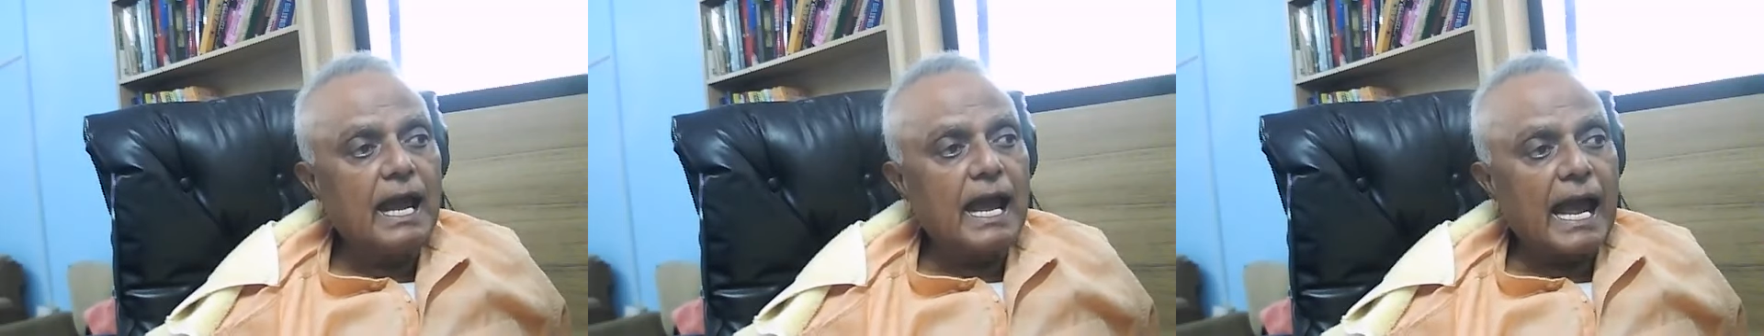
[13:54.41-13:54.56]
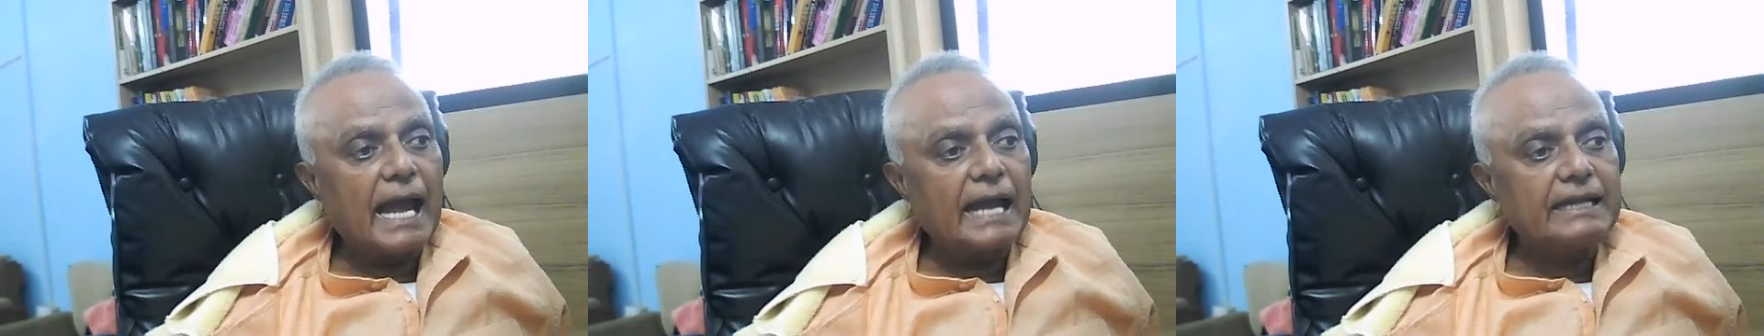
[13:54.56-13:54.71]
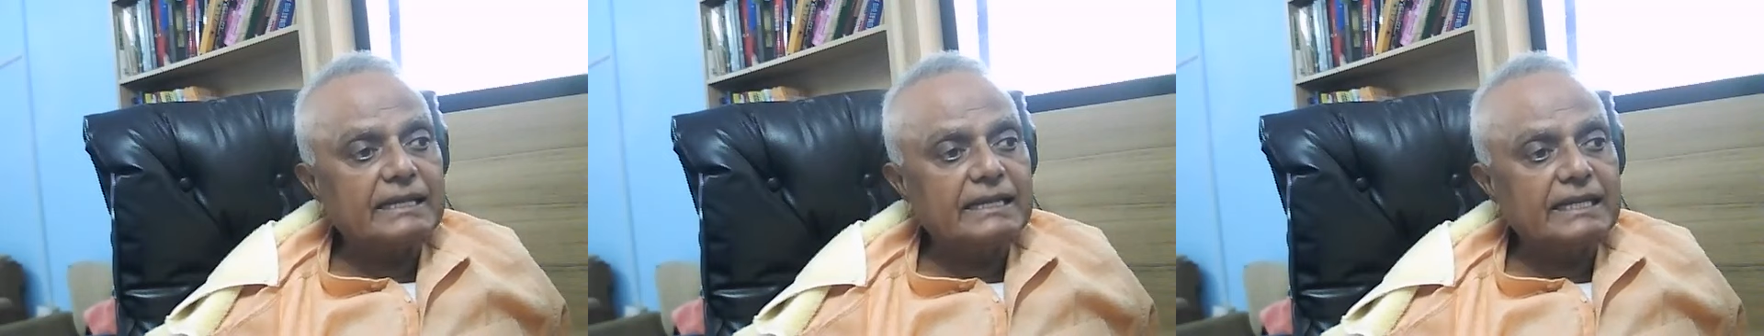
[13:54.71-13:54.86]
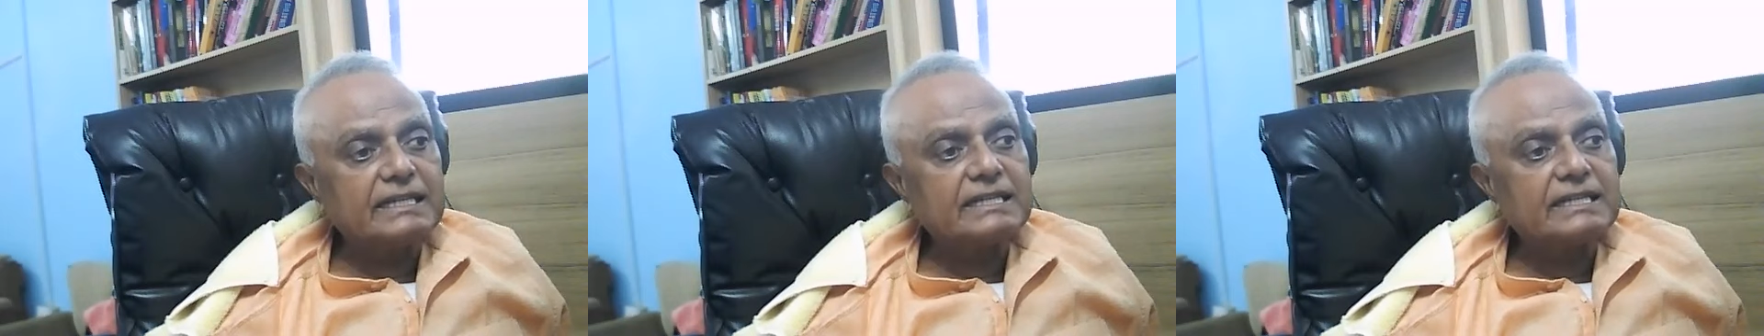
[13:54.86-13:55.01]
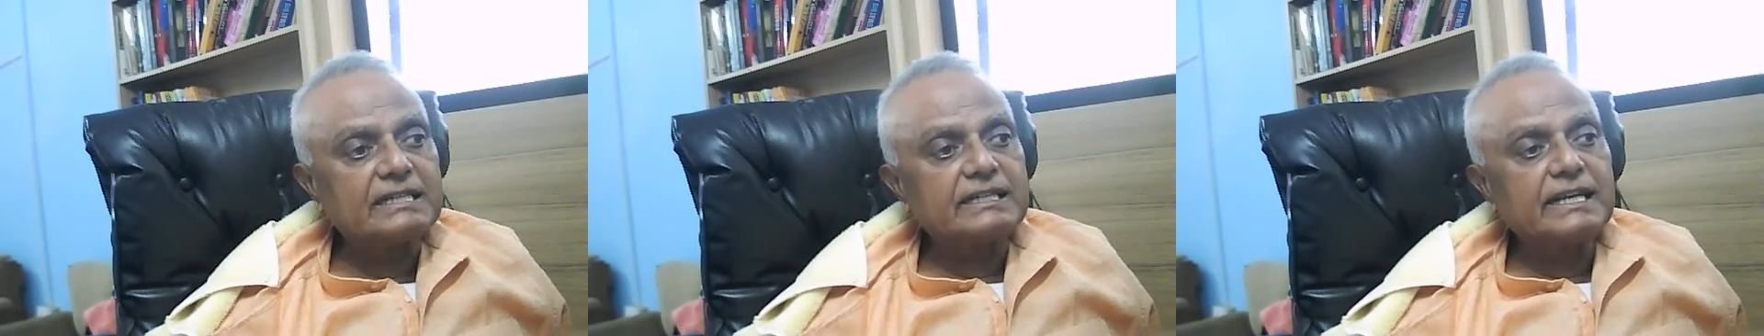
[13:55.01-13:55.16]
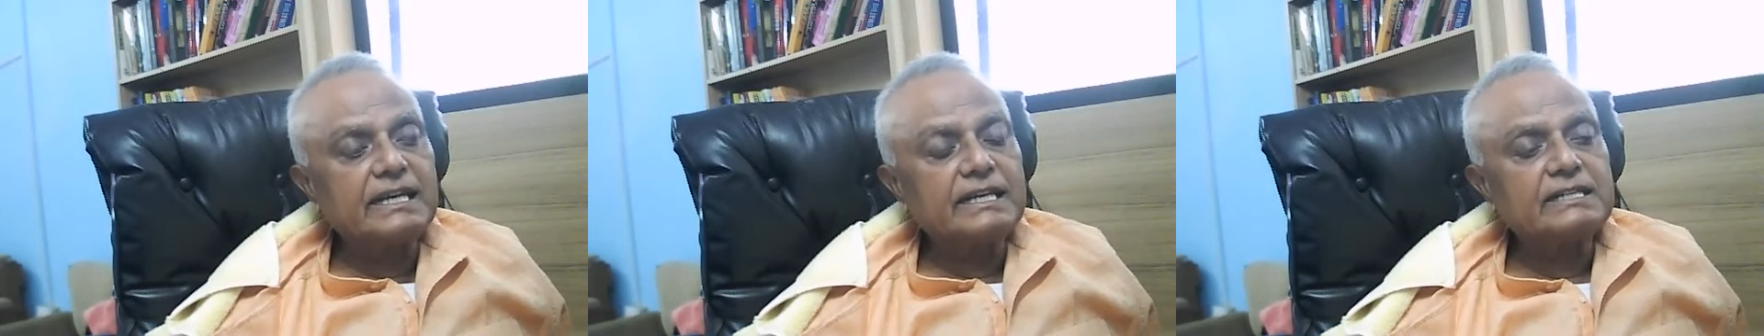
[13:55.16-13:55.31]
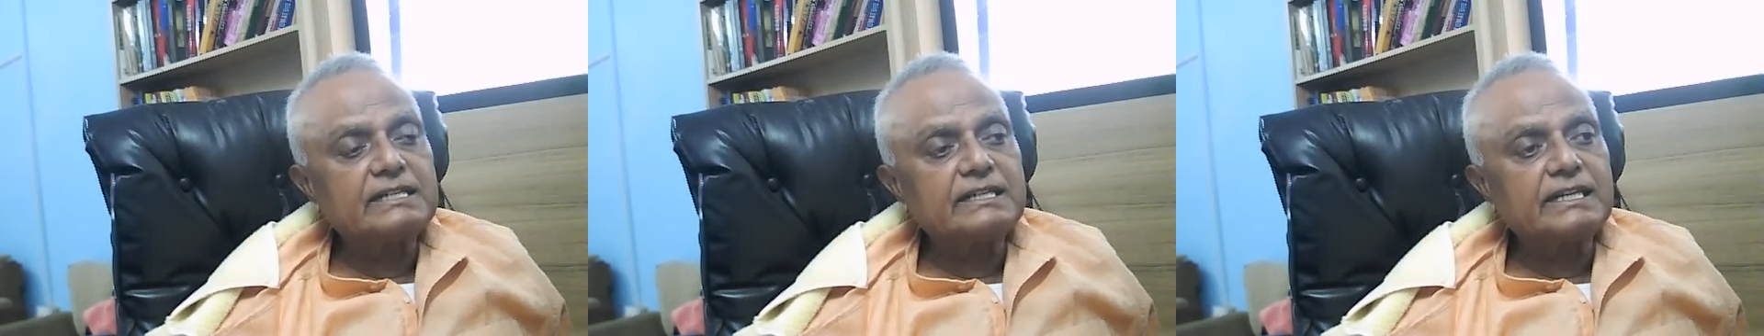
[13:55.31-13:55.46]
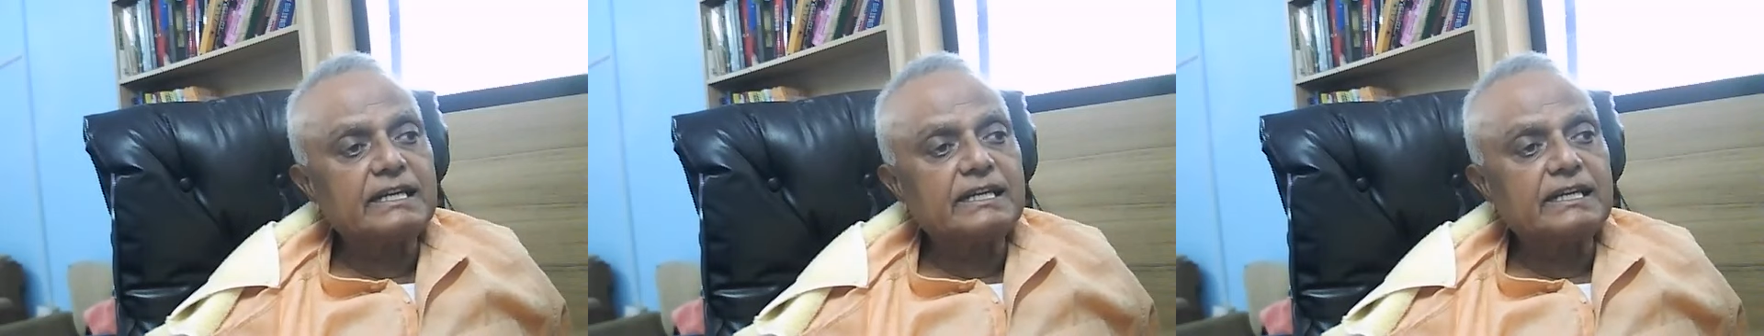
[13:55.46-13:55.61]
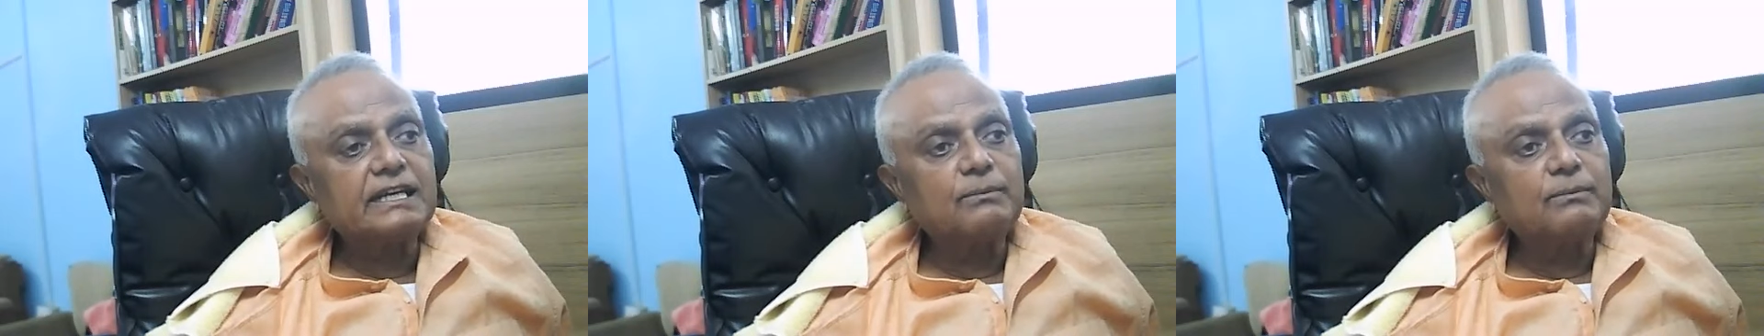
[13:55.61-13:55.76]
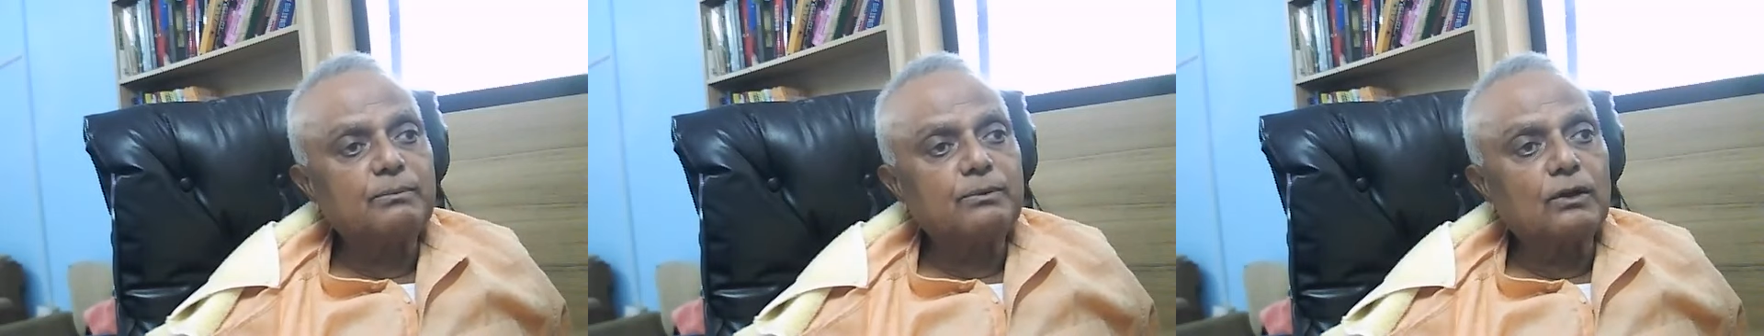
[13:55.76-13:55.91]
And this case
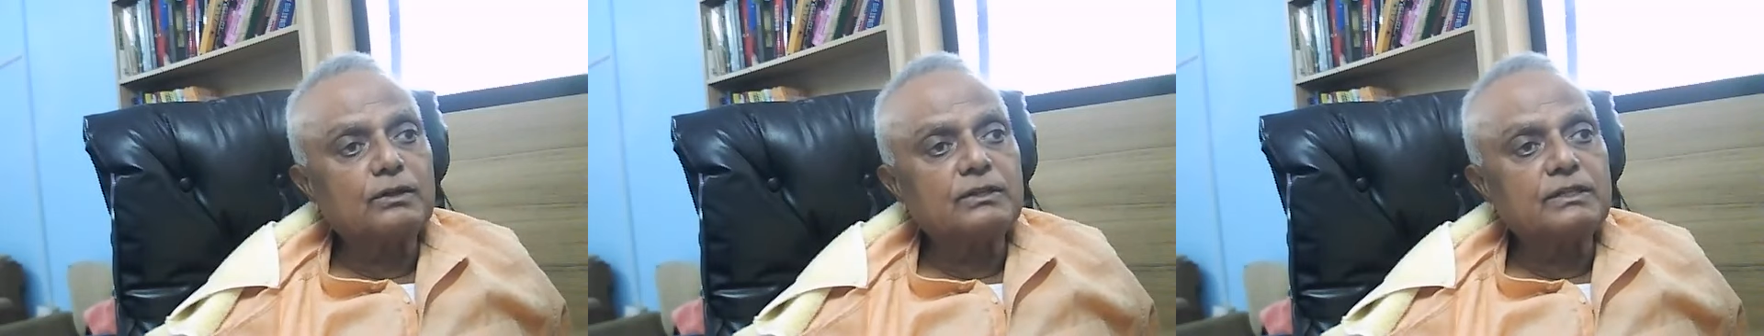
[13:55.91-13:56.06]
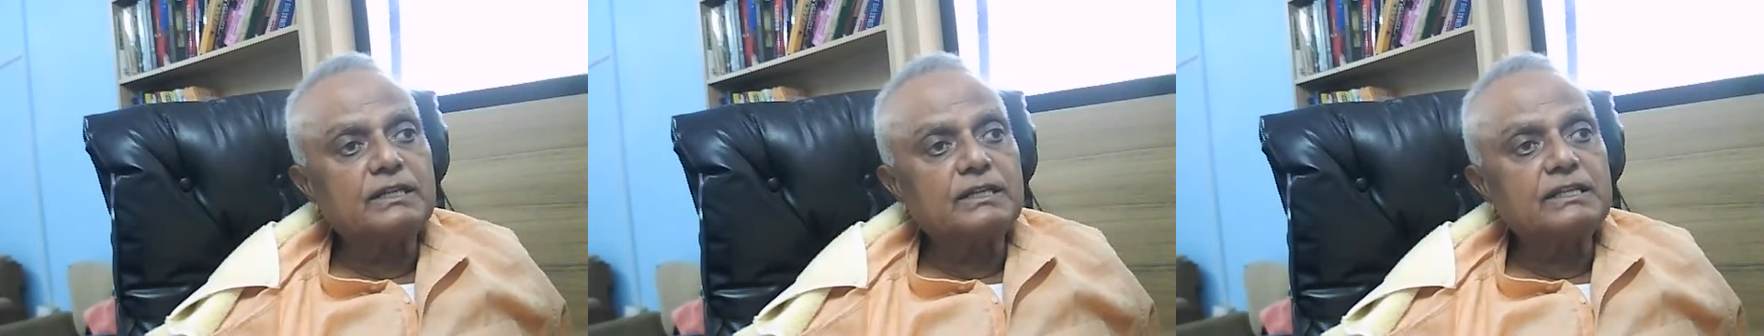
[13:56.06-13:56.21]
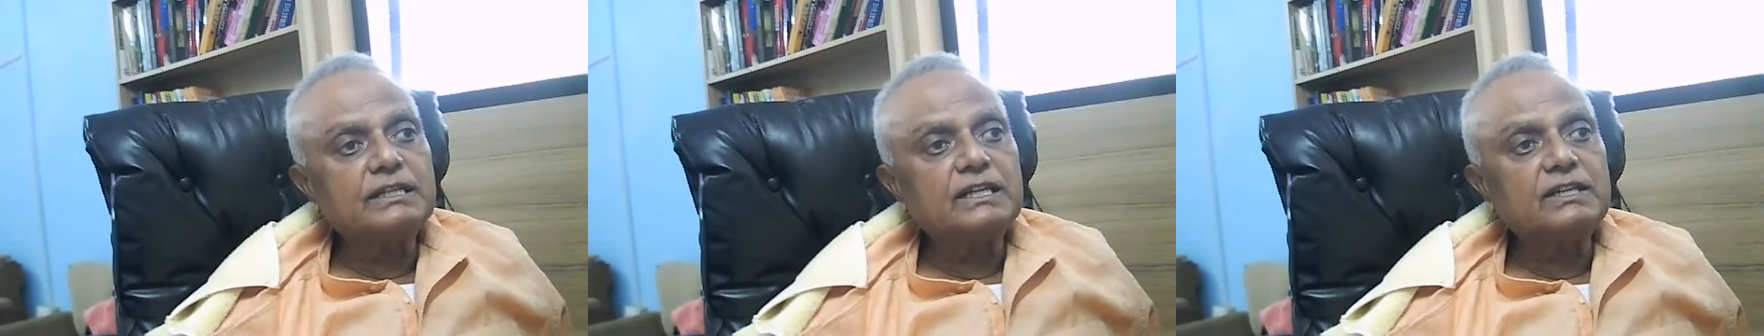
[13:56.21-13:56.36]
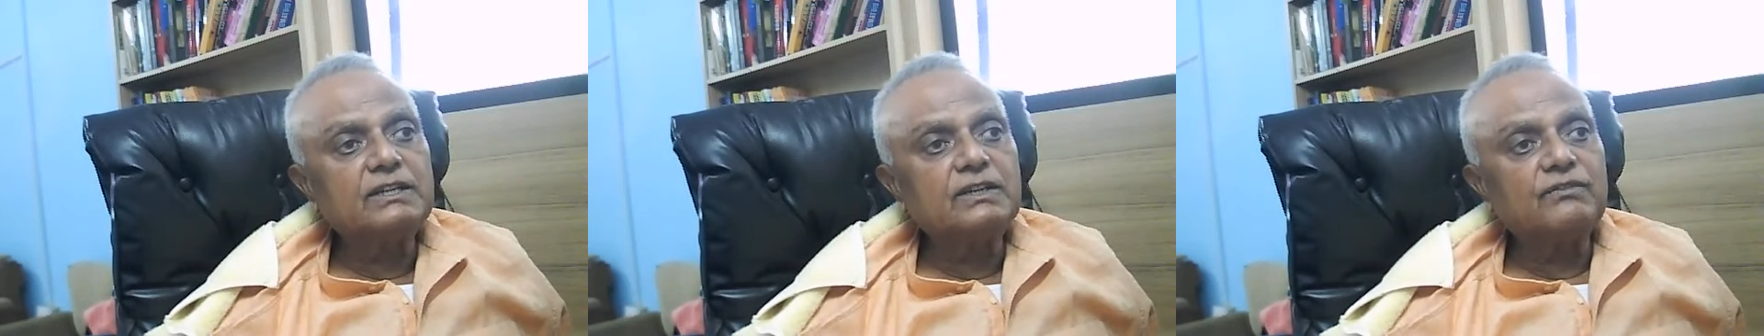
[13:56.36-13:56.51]
taking process is,